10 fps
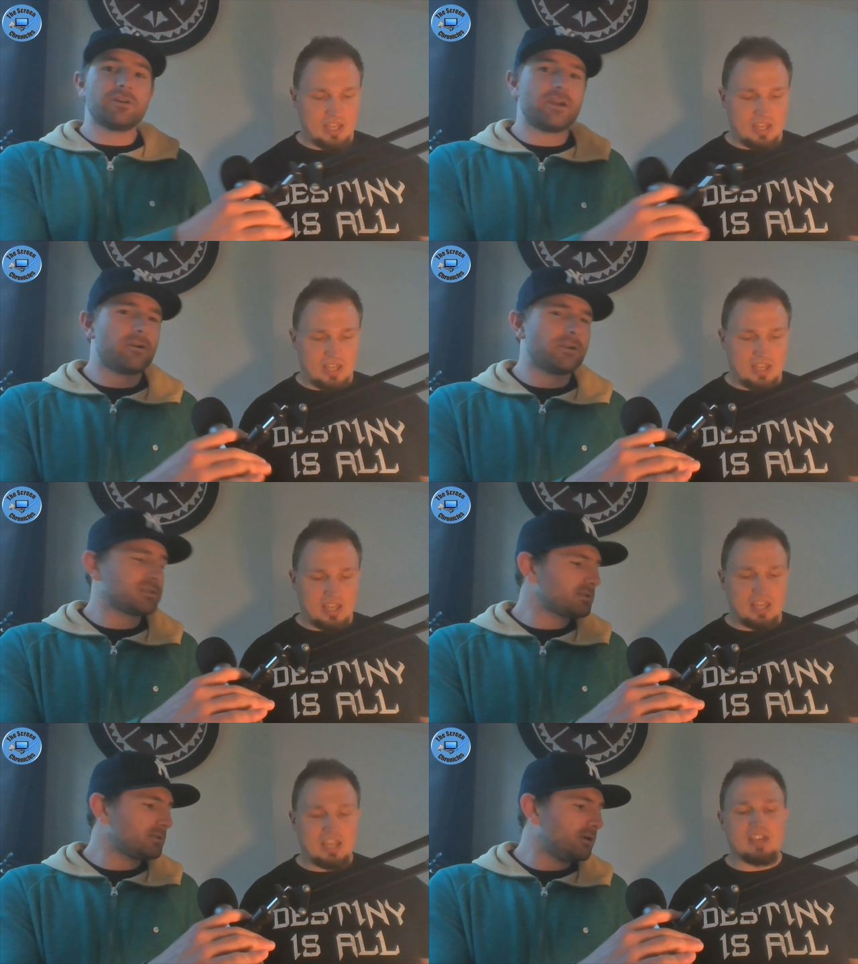
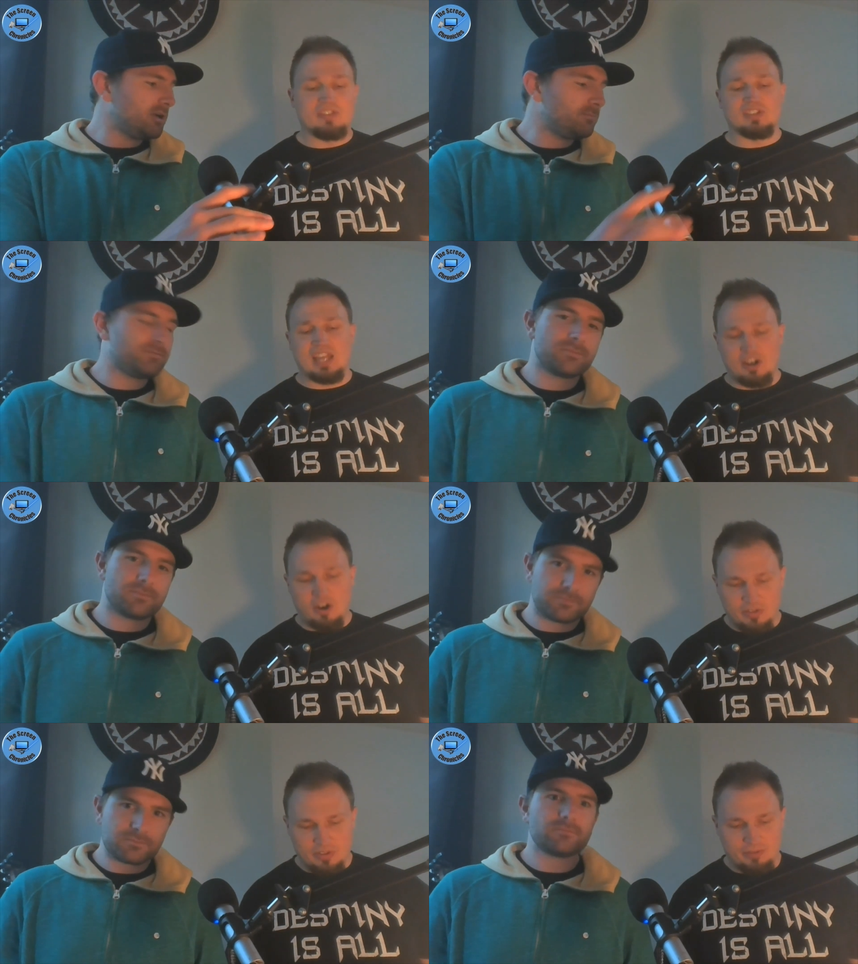Speaker 1: Harris, um, King
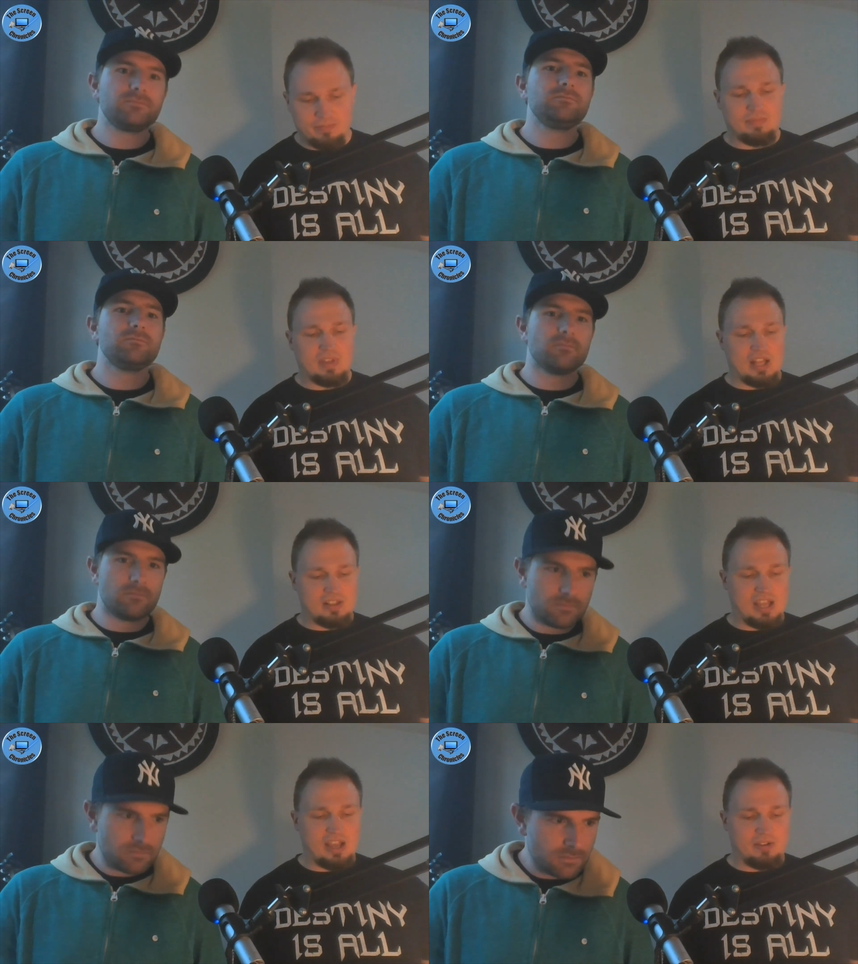Arthur. uh,
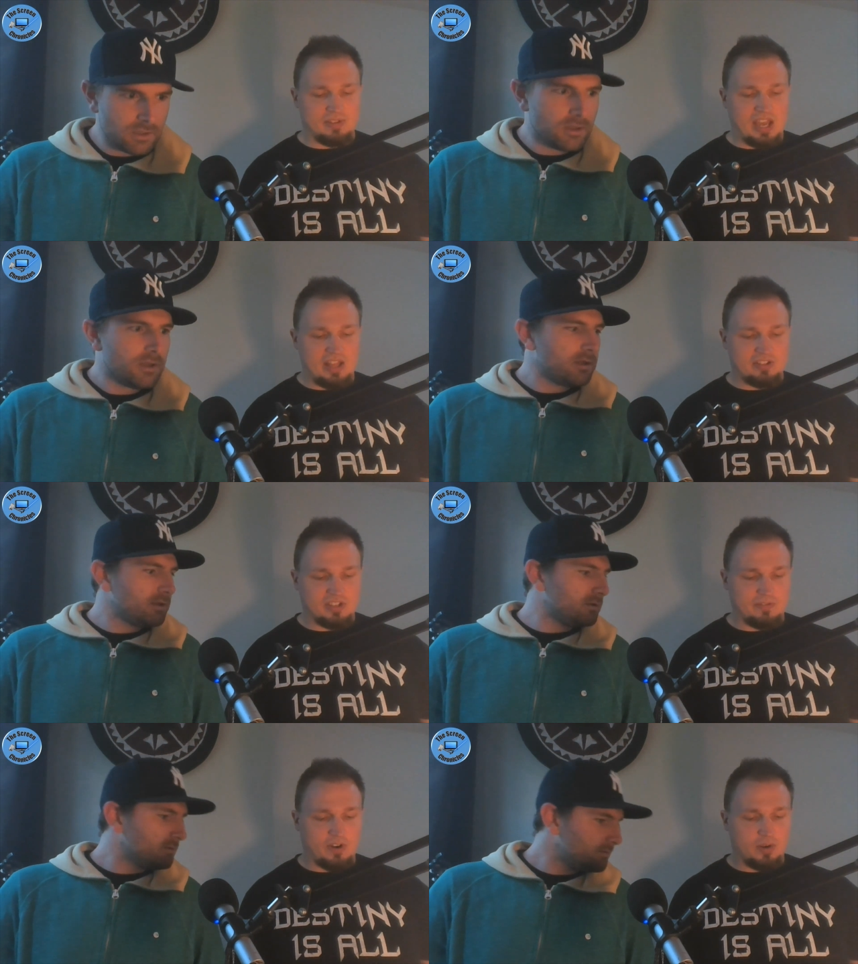yeah, that's
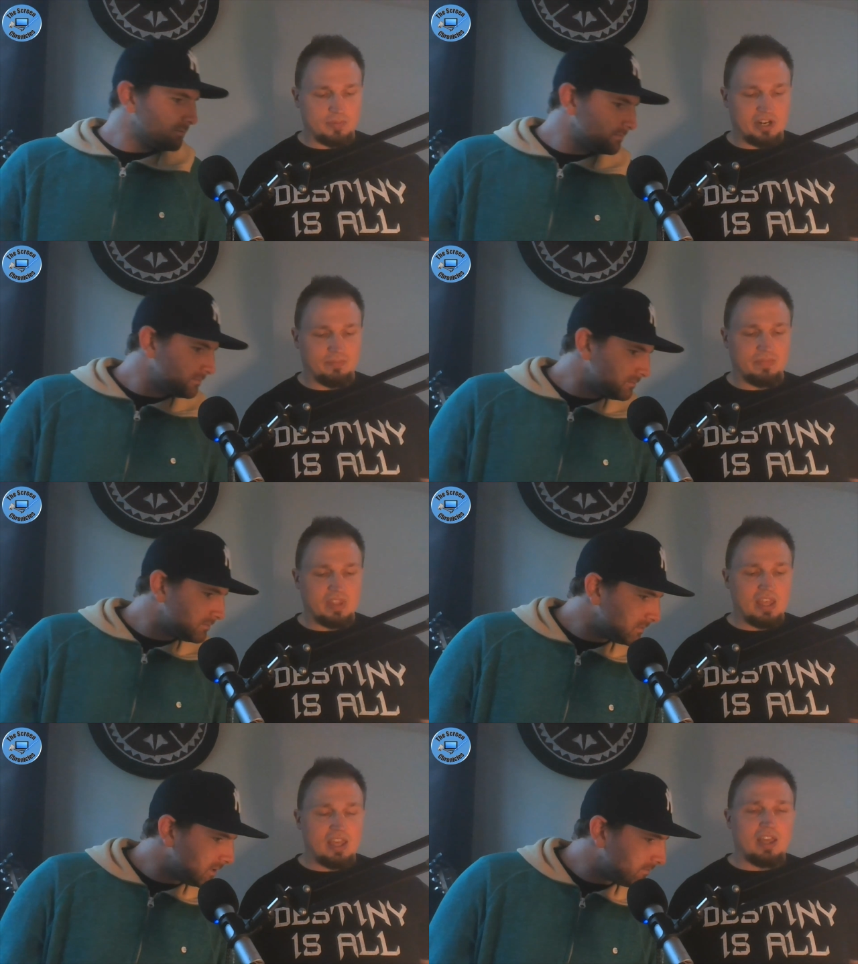confirmed here.
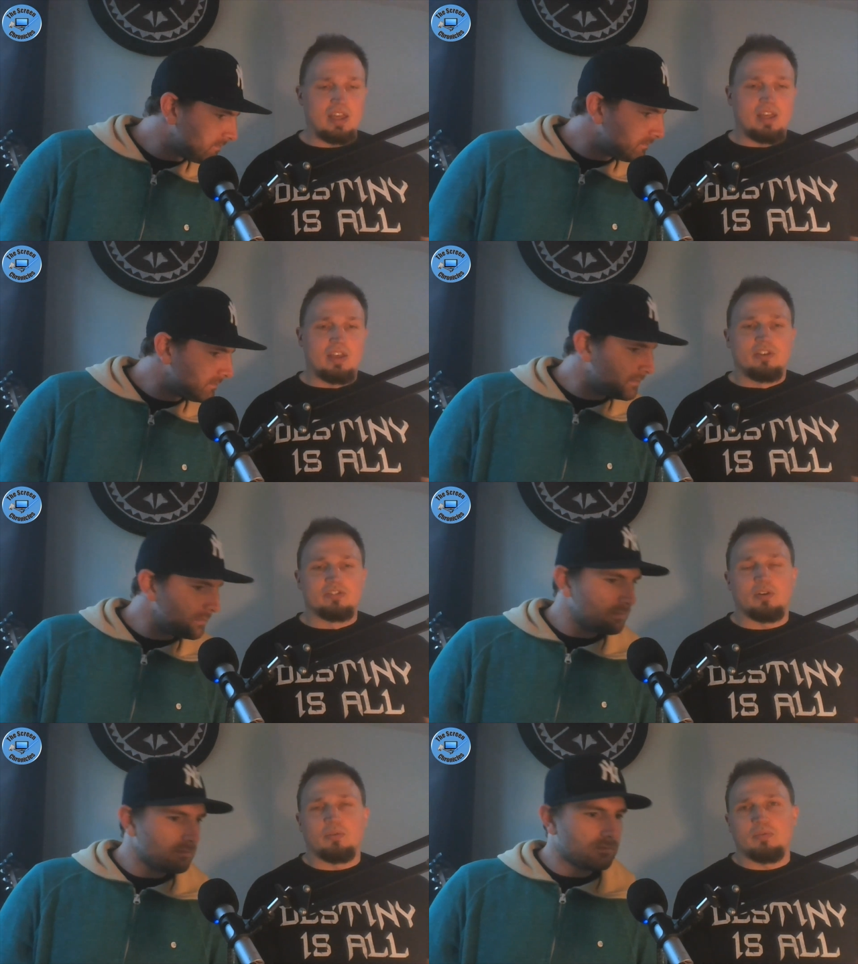Yep.
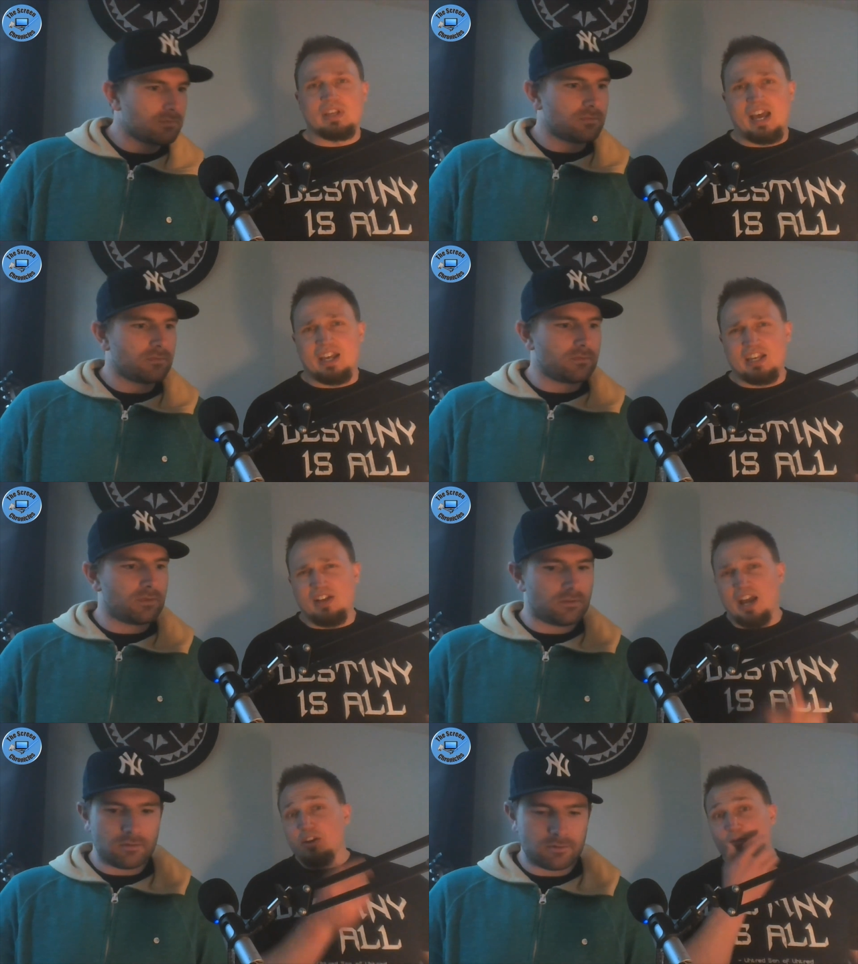So yeah, he,
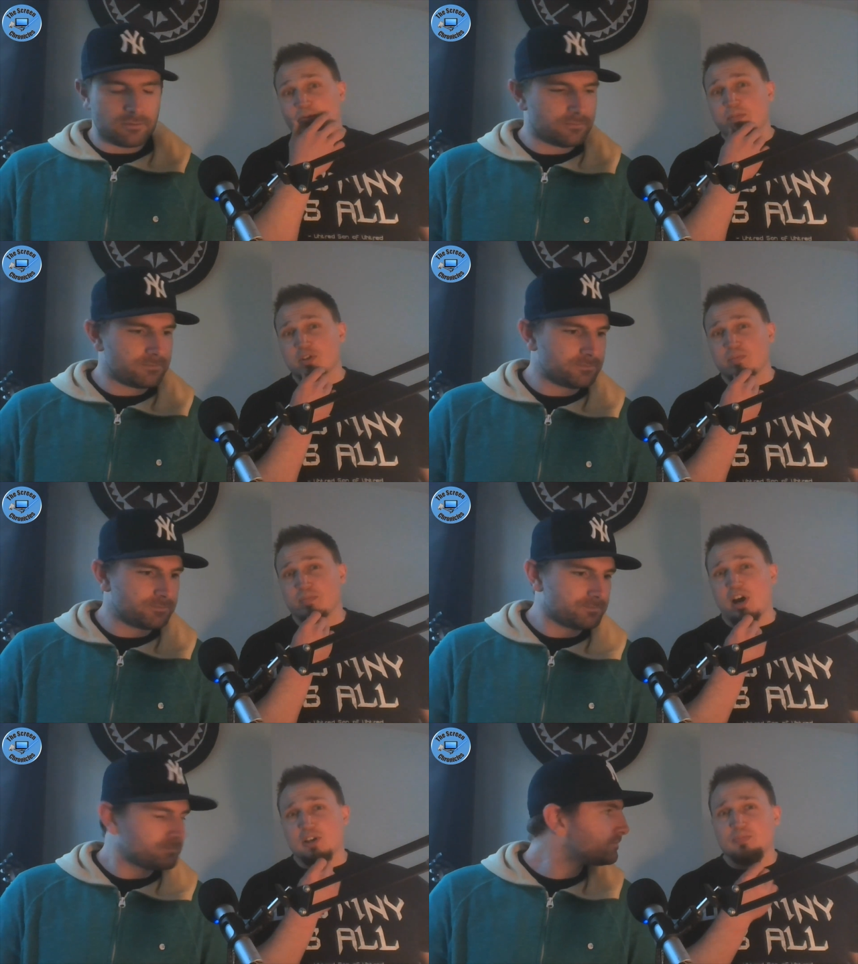I know him from Mission
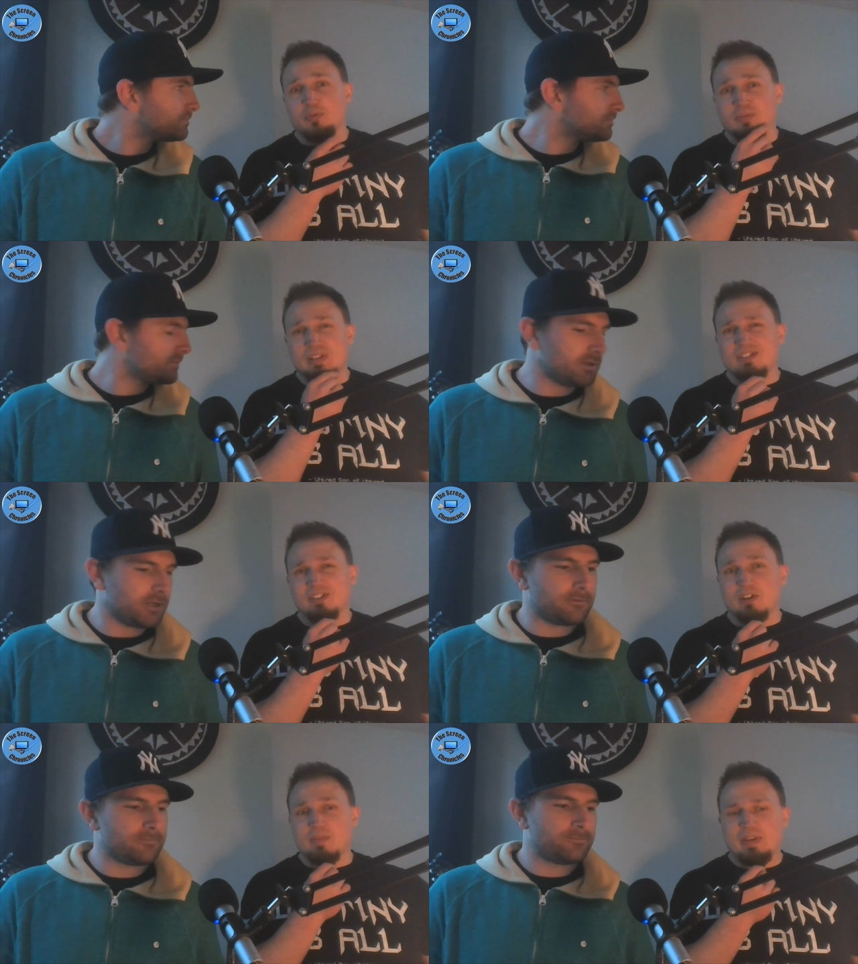Impossible. He's yeah. a
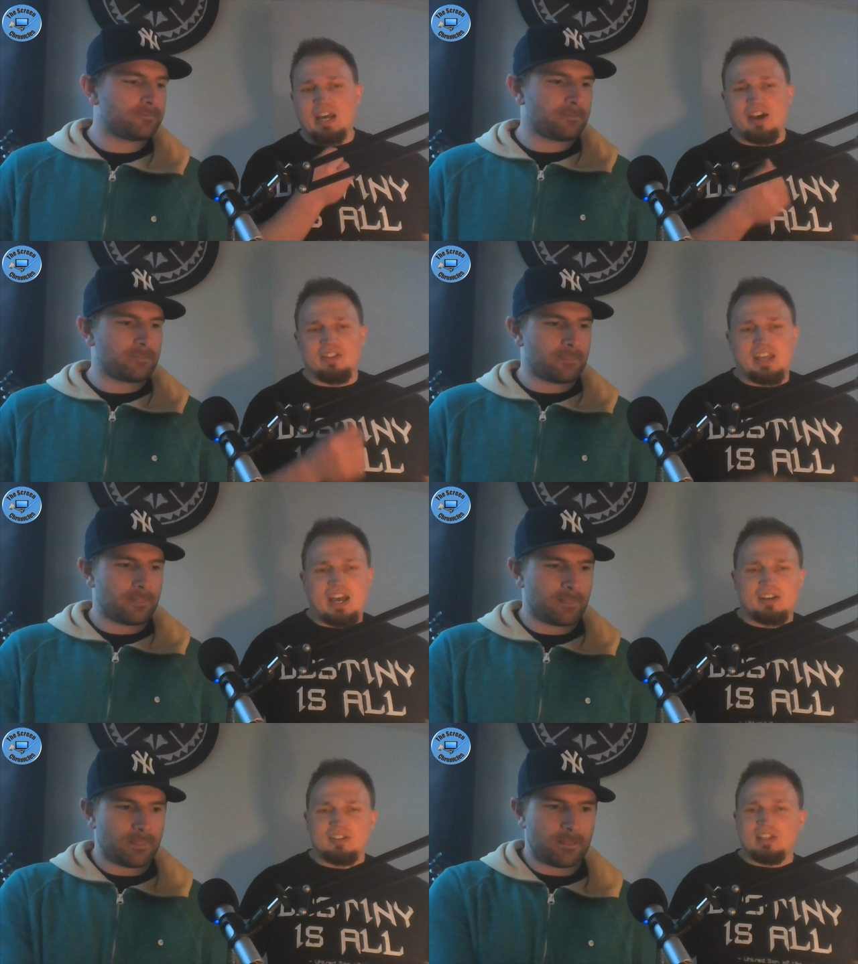creepy guy on that,
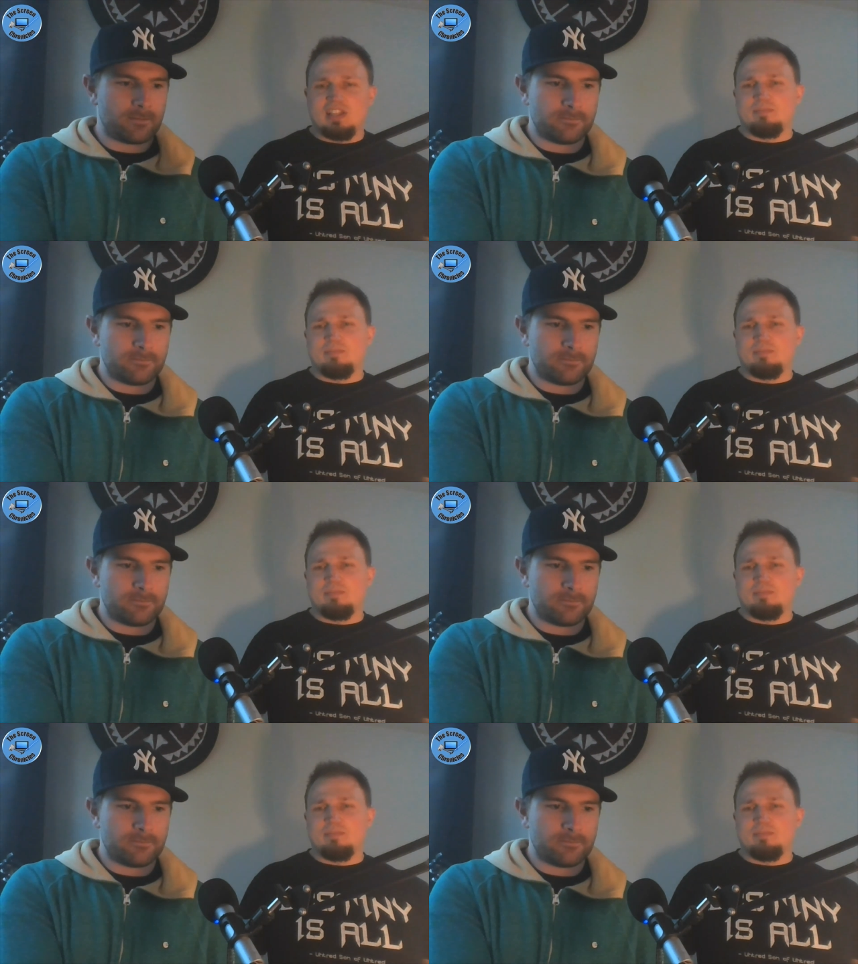and then